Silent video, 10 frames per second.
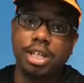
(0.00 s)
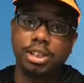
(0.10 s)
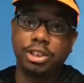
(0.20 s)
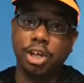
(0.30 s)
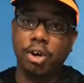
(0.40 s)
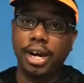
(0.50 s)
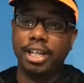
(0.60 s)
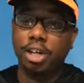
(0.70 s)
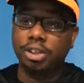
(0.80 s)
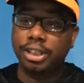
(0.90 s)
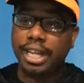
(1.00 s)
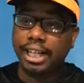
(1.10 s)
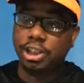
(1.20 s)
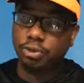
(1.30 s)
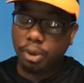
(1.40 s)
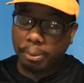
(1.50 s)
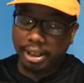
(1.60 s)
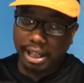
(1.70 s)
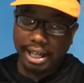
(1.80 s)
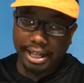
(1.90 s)
So, and those natural
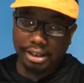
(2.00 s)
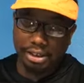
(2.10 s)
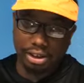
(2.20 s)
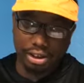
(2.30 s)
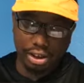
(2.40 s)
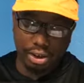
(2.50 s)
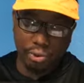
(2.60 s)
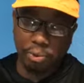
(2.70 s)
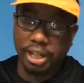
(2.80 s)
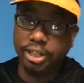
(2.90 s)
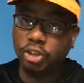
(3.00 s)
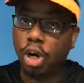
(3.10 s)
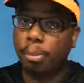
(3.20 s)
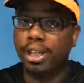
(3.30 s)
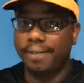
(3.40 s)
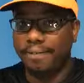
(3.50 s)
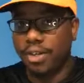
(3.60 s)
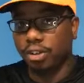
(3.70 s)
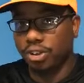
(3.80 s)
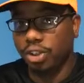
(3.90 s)
plants would normally
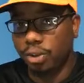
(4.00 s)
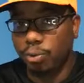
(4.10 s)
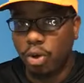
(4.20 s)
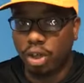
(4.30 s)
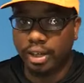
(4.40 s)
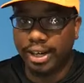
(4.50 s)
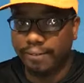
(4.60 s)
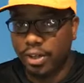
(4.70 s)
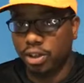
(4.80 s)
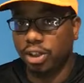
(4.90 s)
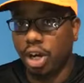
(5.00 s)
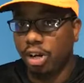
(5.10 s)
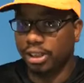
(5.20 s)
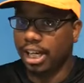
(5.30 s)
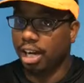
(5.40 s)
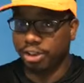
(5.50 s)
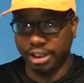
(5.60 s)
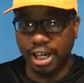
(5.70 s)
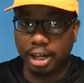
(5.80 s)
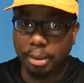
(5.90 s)
filter the water and filter all this
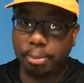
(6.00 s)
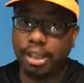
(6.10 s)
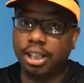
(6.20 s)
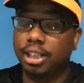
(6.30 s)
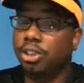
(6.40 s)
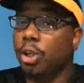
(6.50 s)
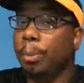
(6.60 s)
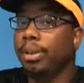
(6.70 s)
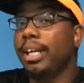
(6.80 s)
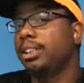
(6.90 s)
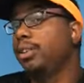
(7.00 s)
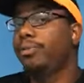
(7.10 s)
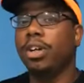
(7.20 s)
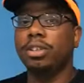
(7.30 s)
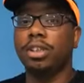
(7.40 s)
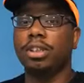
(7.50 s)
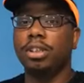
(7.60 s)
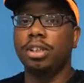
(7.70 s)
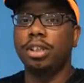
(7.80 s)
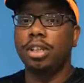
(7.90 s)
algae out. But there's no plants to filter,
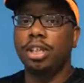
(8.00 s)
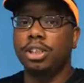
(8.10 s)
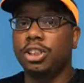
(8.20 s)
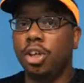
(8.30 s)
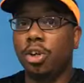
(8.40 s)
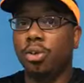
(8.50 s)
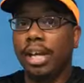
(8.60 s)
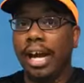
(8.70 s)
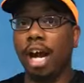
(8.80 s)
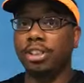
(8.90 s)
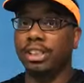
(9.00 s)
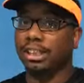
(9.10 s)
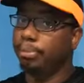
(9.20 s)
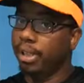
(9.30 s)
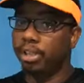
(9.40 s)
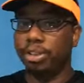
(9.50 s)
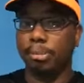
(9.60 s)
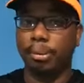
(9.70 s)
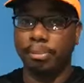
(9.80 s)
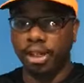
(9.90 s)
so the algae just builds
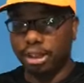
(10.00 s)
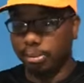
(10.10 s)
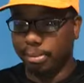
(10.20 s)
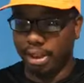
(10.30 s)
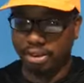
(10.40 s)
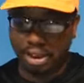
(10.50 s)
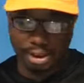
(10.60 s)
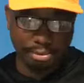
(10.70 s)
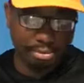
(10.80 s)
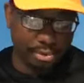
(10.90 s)
up and builds up and builds up.